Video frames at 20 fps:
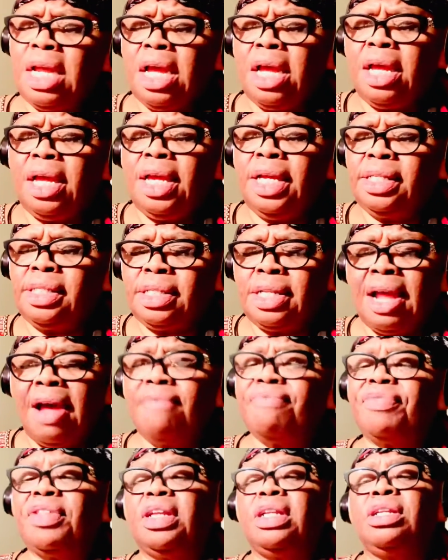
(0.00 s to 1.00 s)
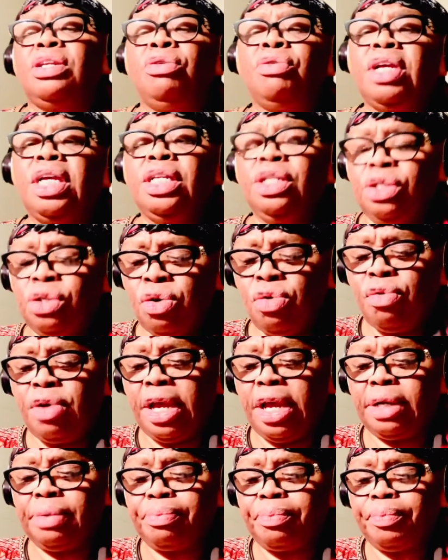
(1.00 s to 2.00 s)
It's nothing. You can do it.
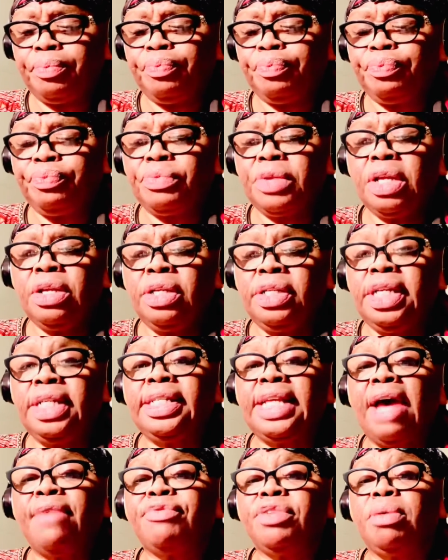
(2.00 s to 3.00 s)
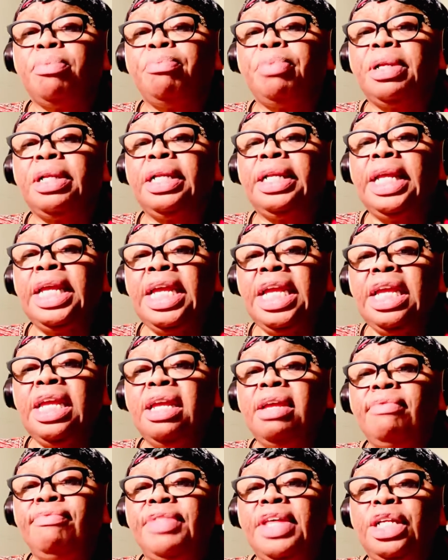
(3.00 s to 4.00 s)
You just have to
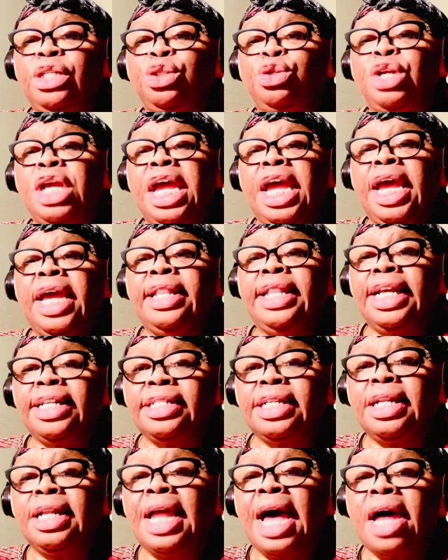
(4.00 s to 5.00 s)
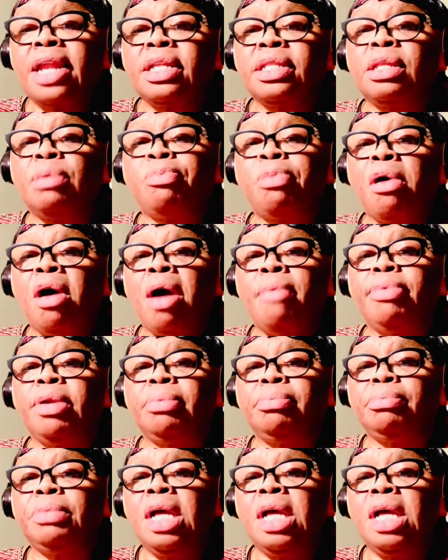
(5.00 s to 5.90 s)
believe that you can. That's a lot of the problem